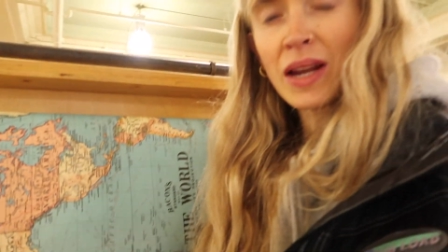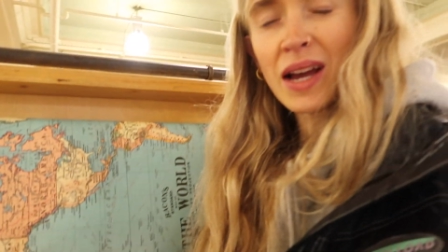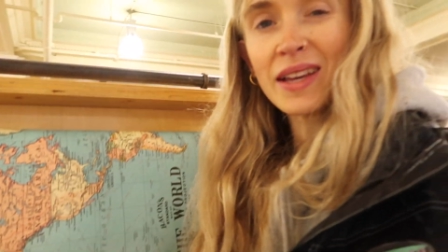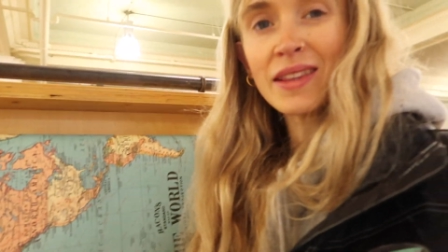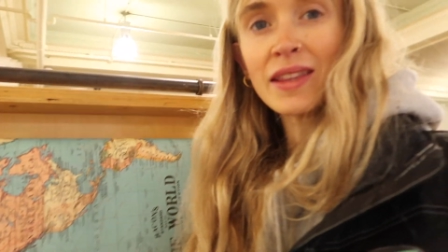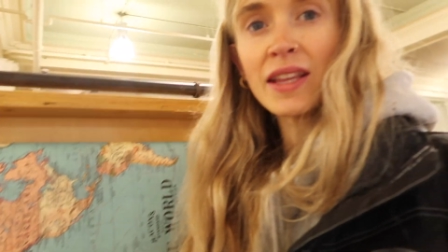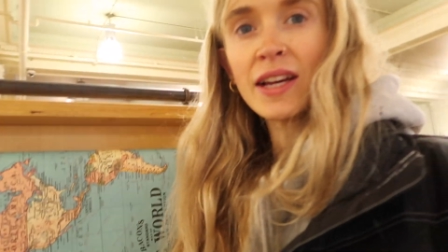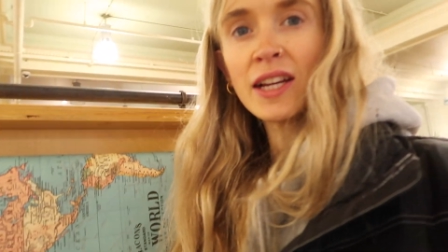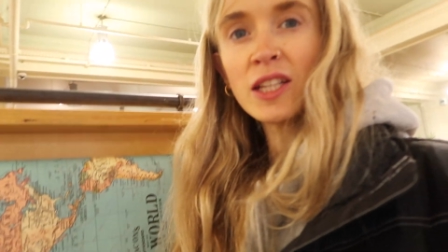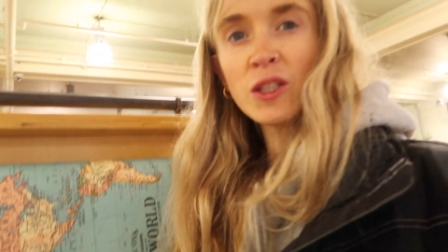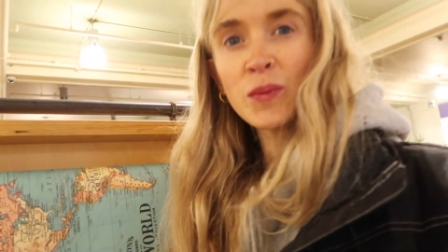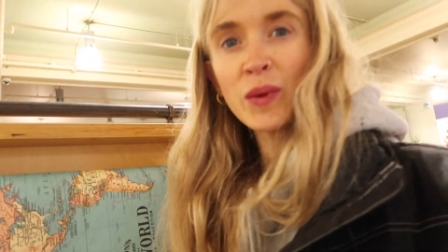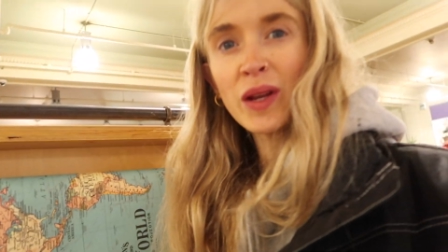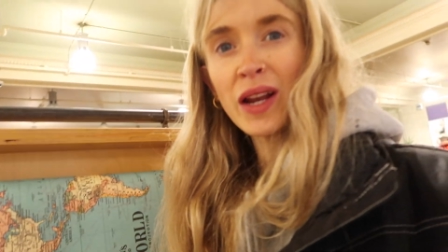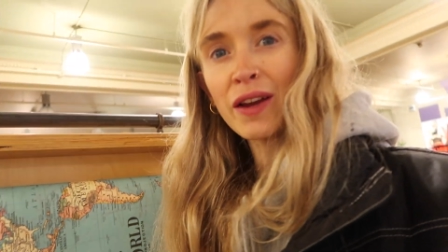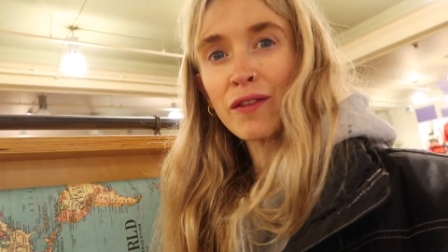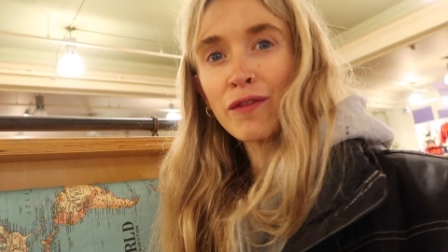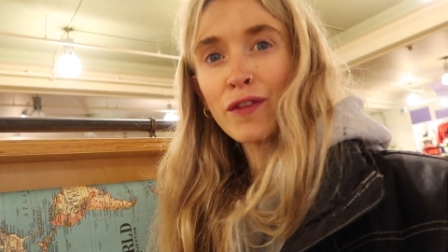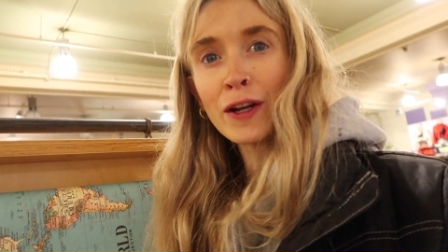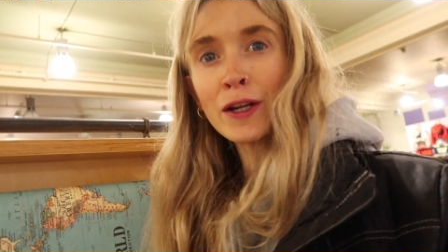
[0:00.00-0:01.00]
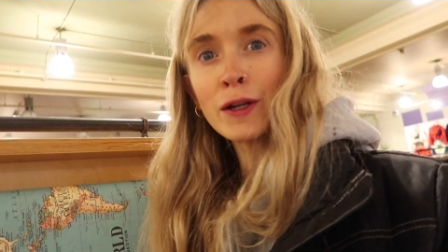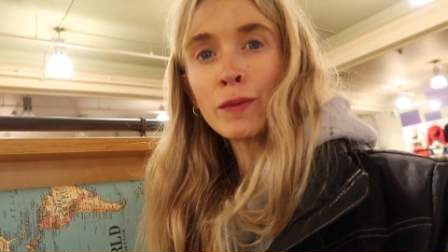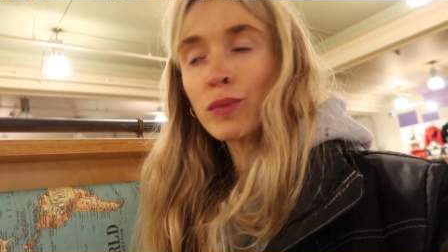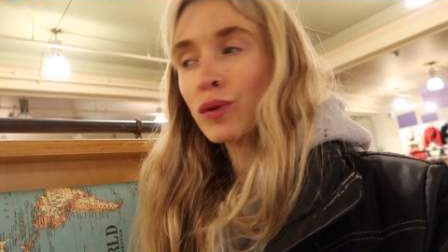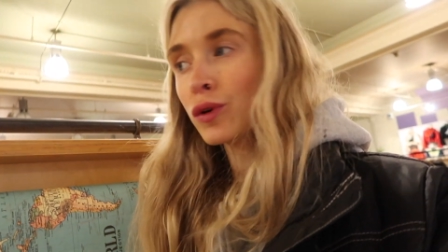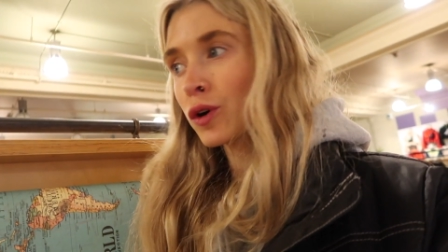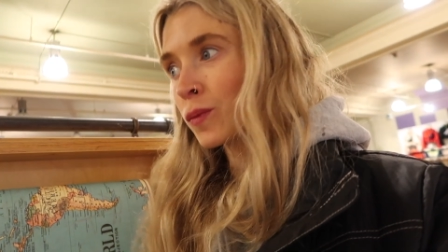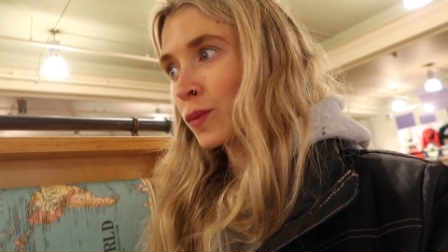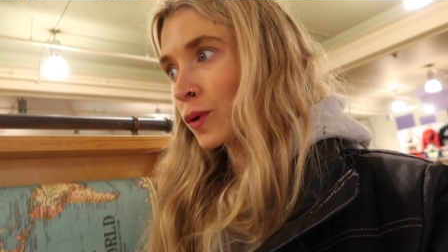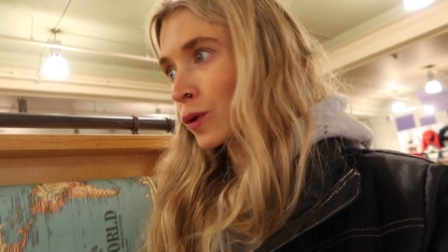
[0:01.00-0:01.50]
like this, but like find a
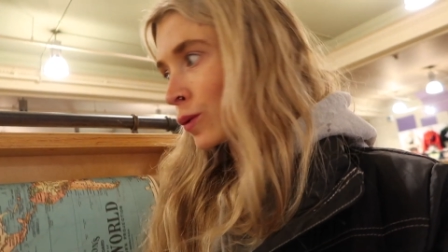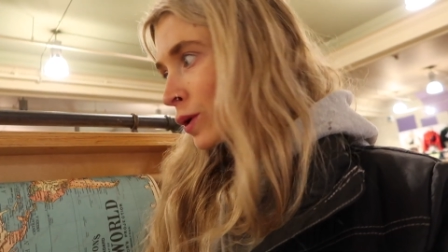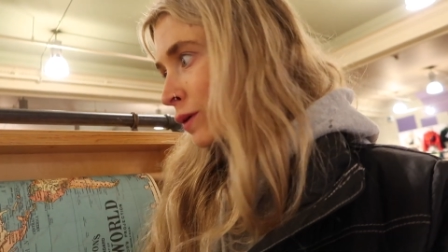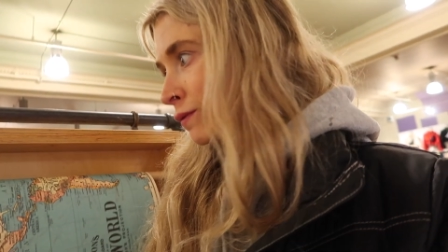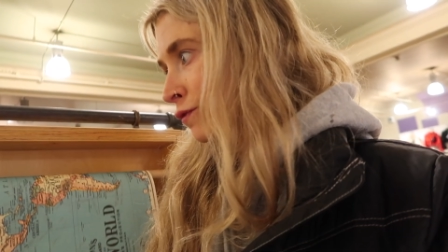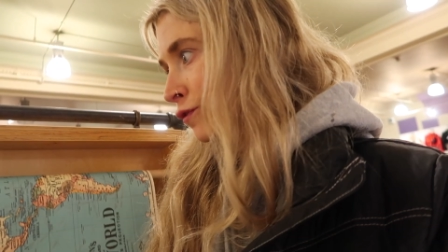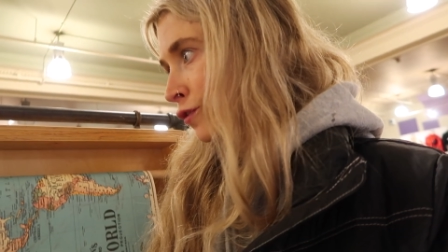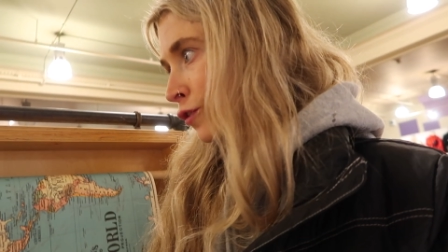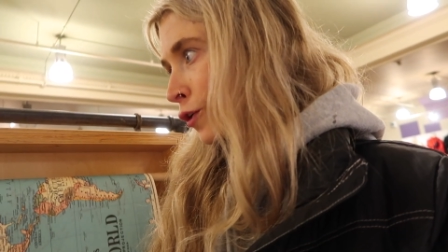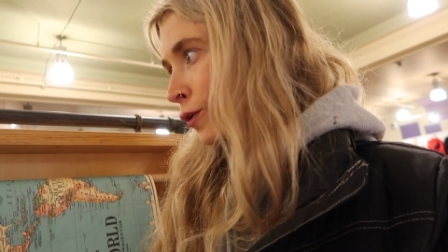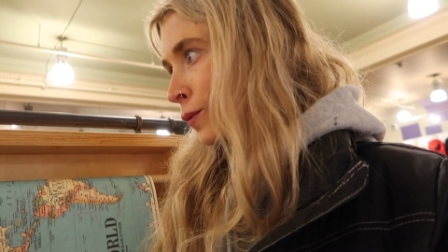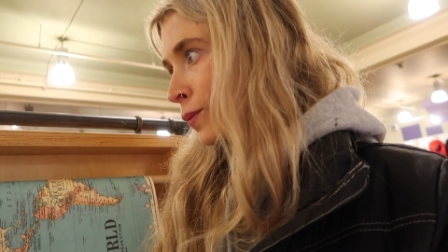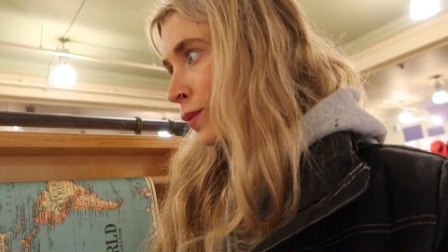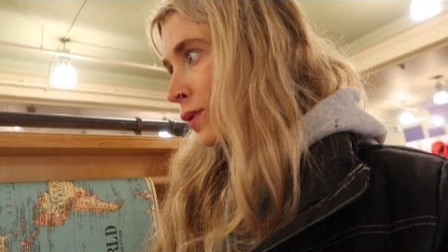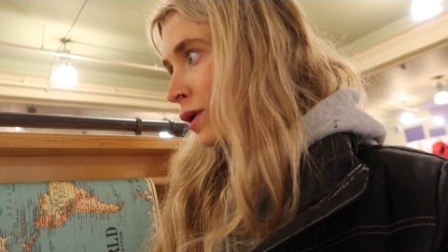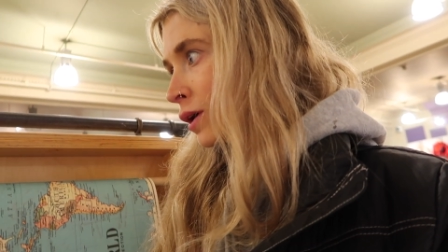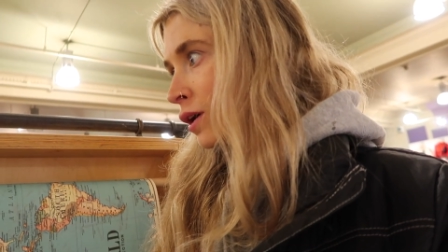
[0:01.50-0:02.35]
proper one from,